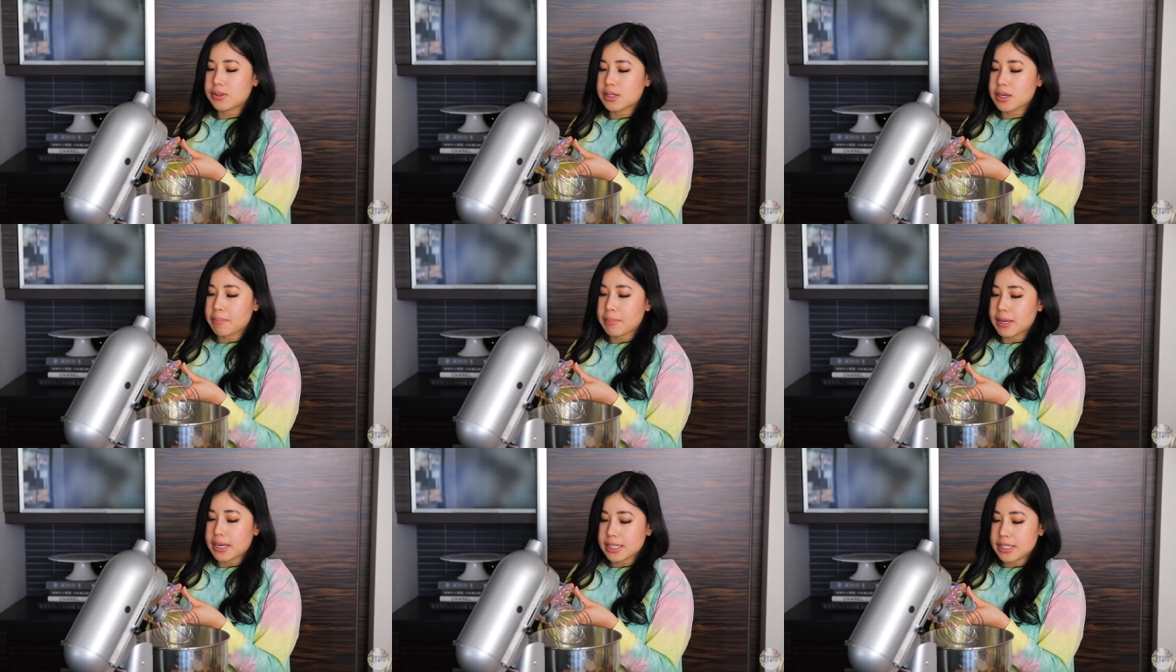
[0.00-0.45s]

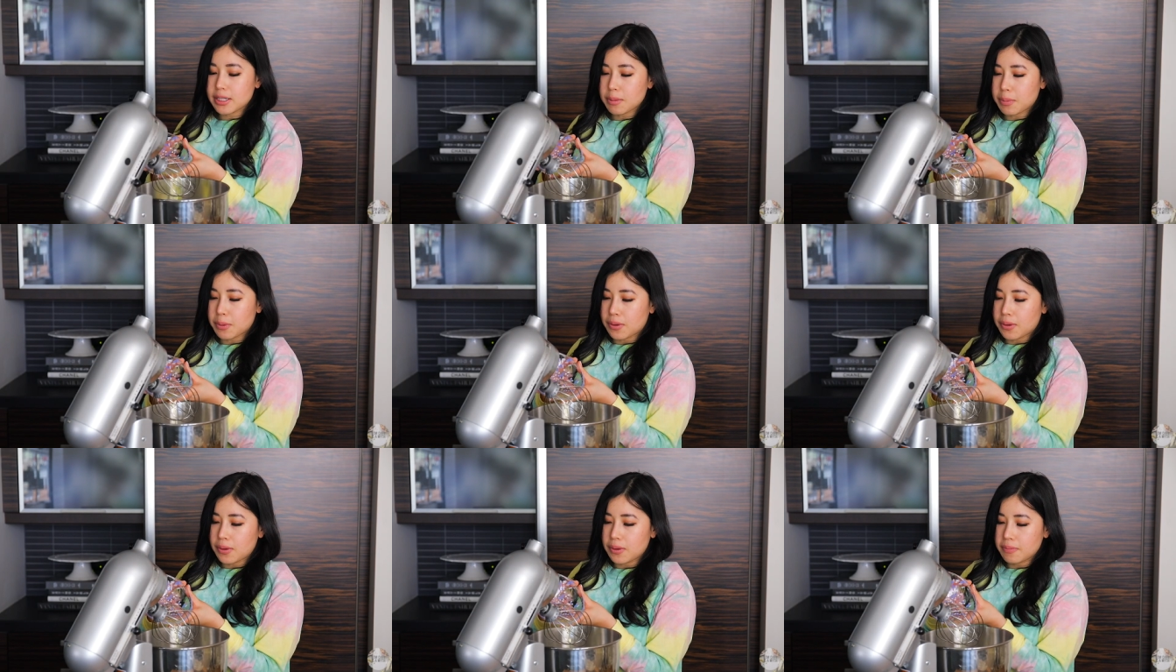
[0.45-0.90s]
dump it into the
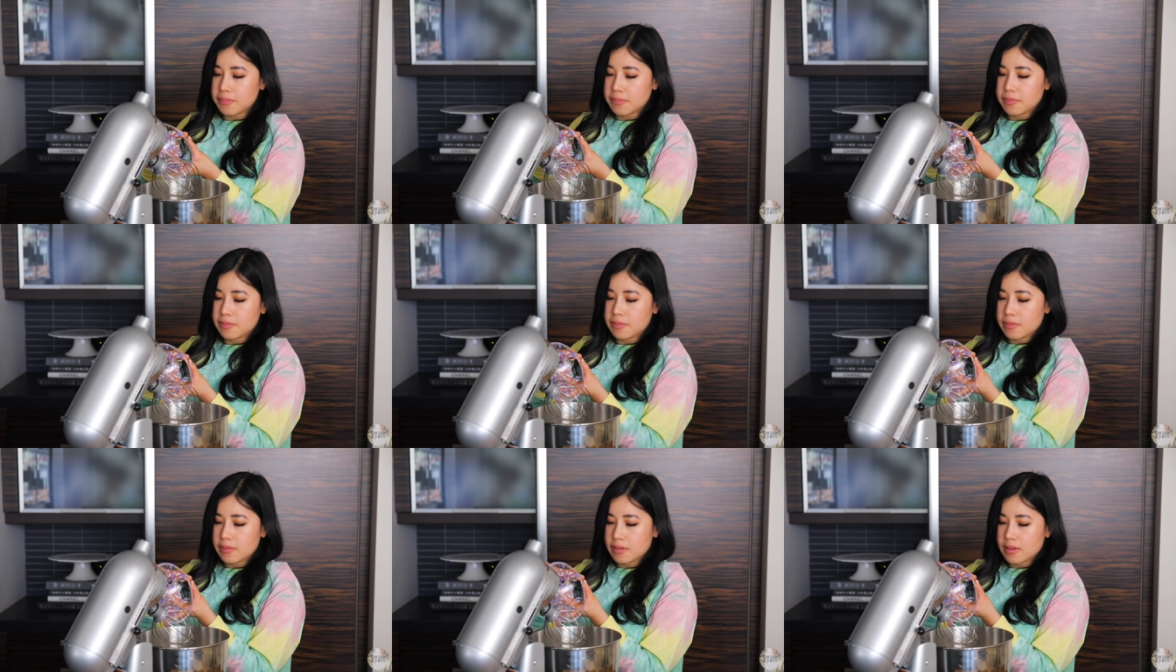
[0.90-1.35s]
bowl.
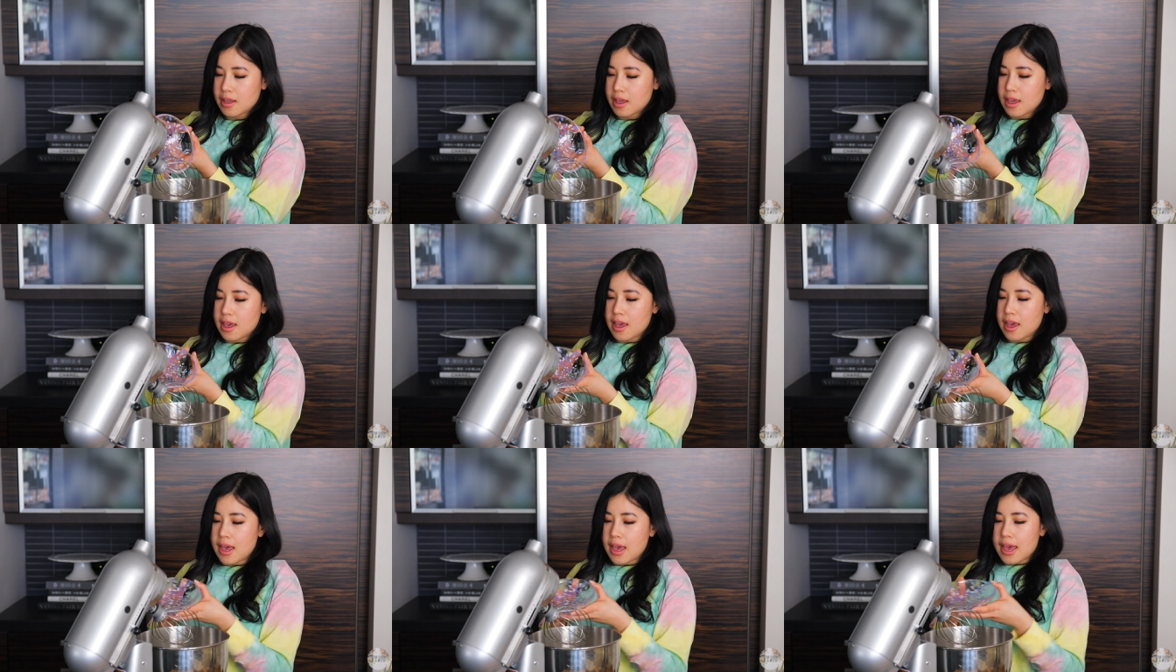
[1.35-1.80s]

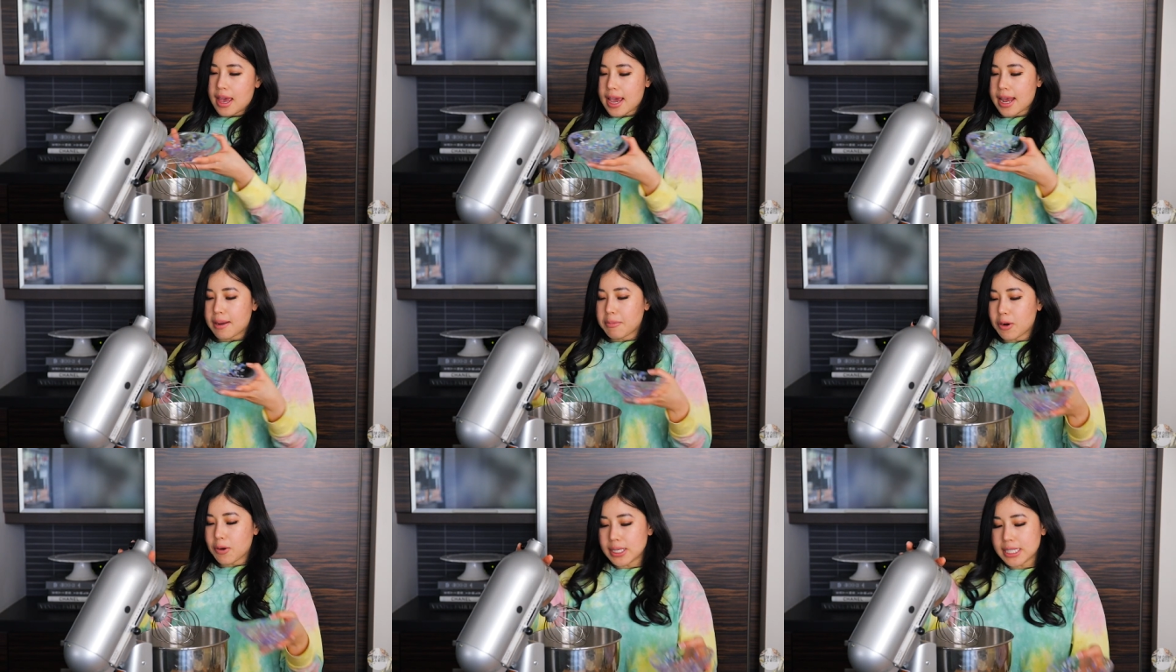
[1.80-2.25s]

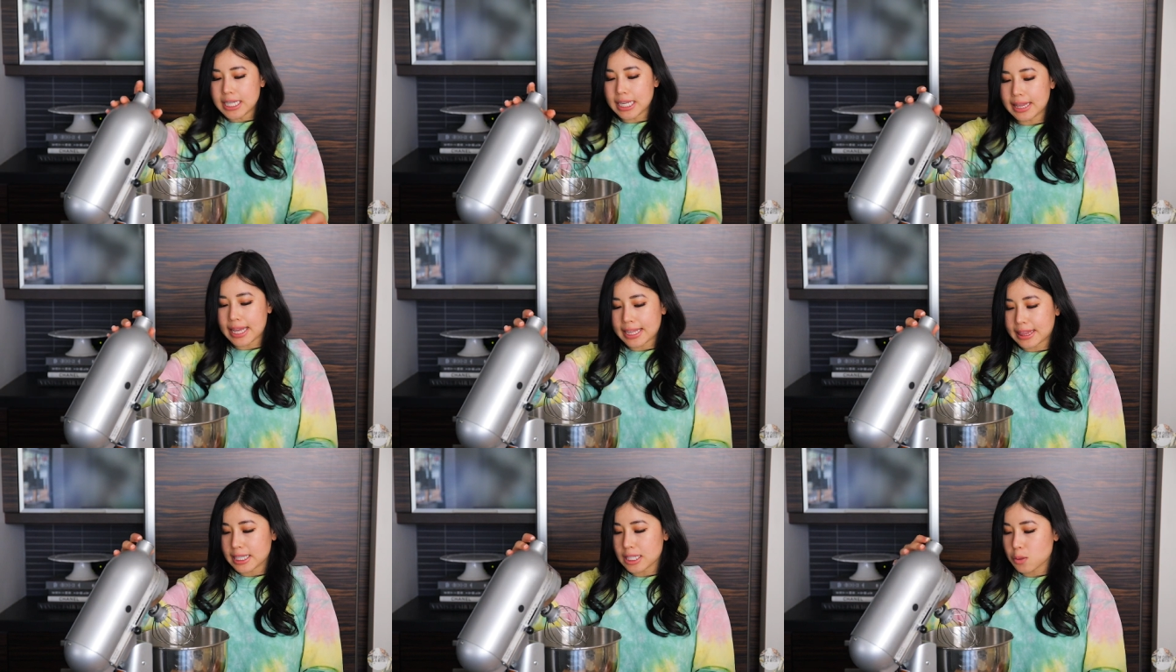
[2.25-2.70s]
And I'm going to
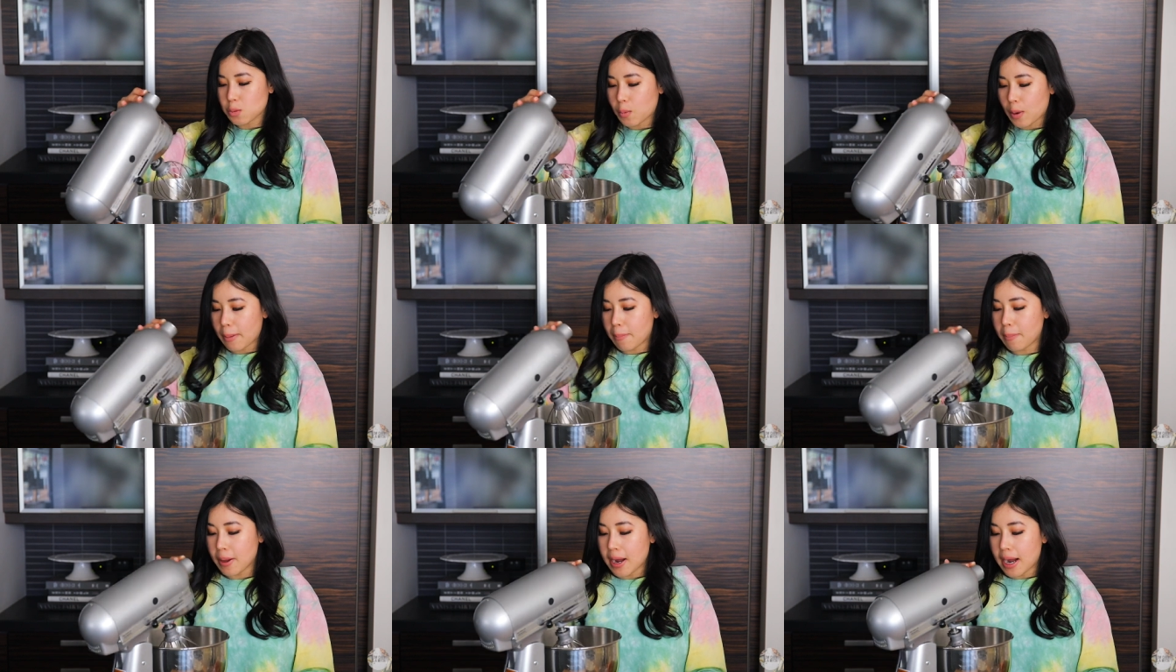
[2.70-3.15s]
let this
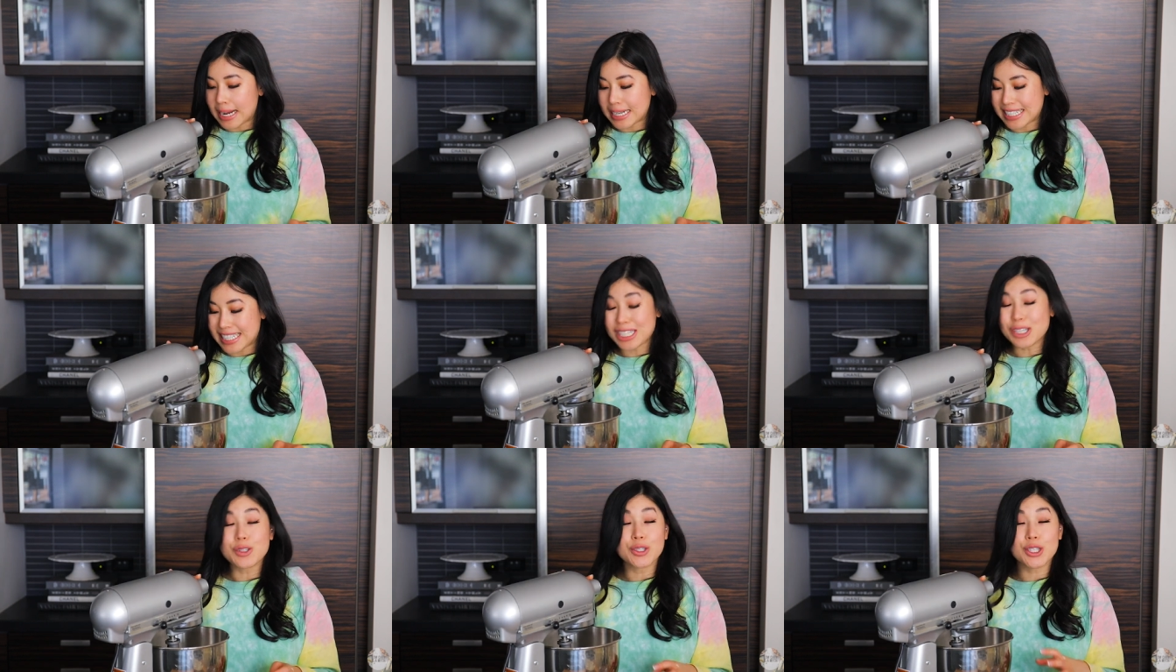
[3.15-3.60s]
whip
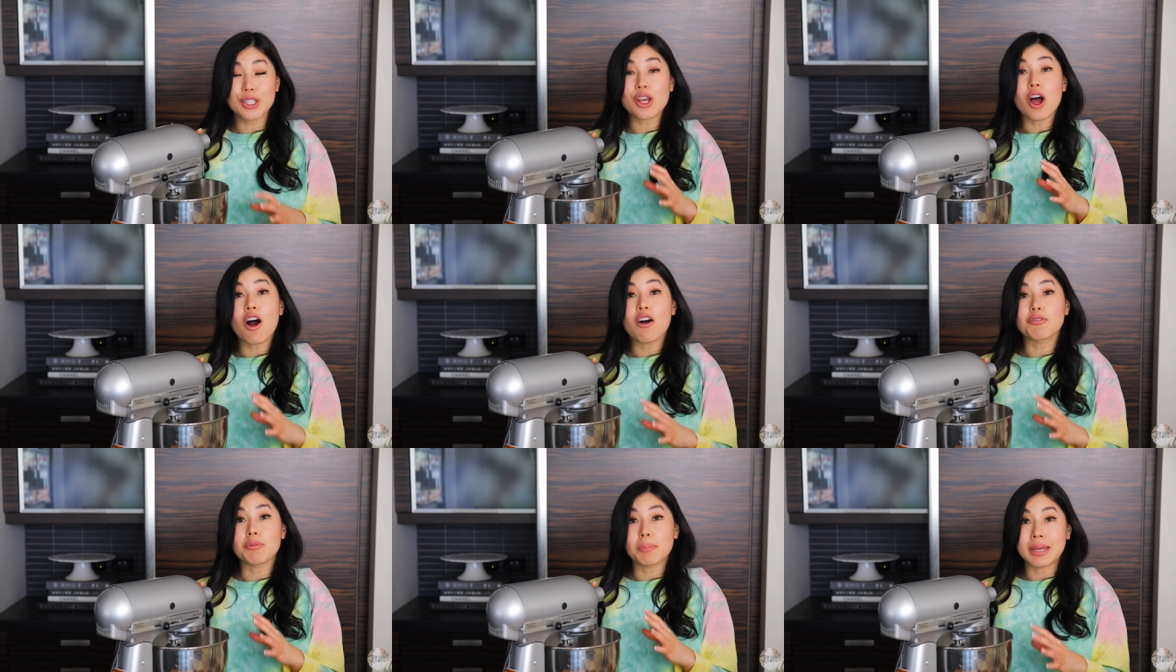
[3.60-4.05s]
until
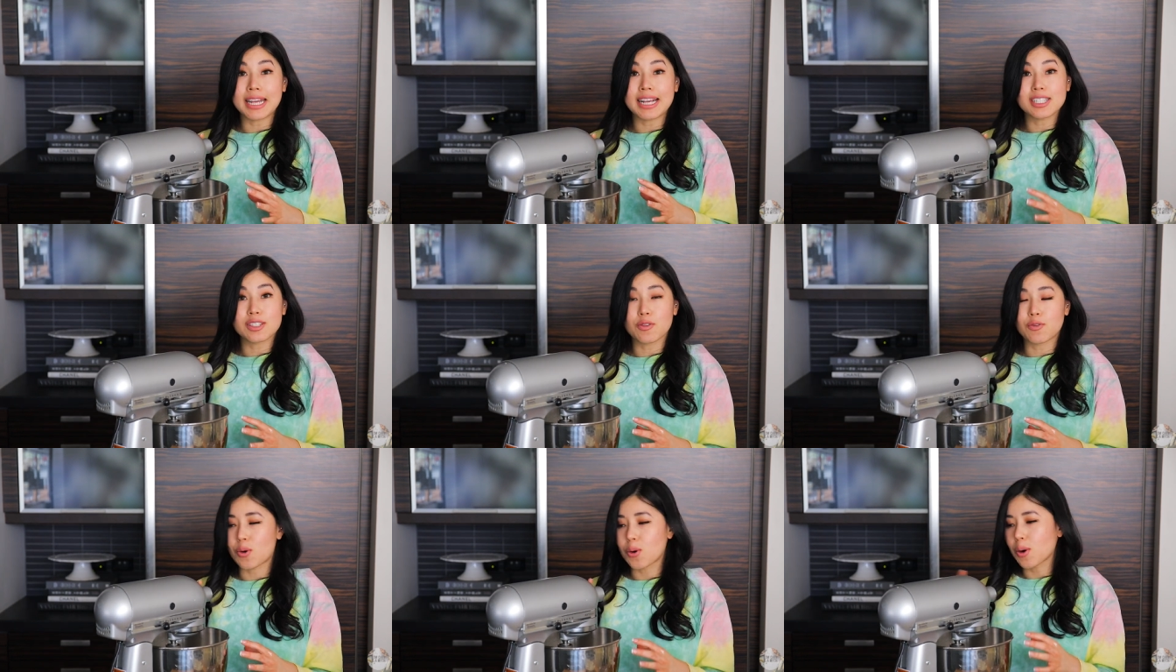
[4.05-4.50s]
soft
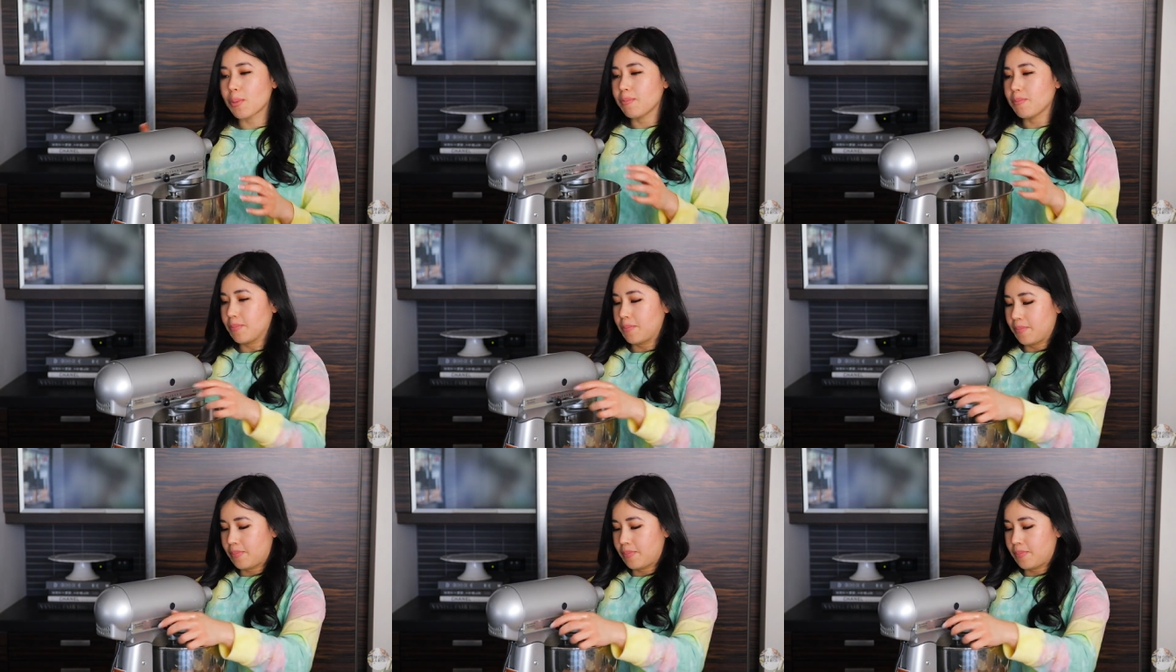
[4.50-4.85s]
peaks form.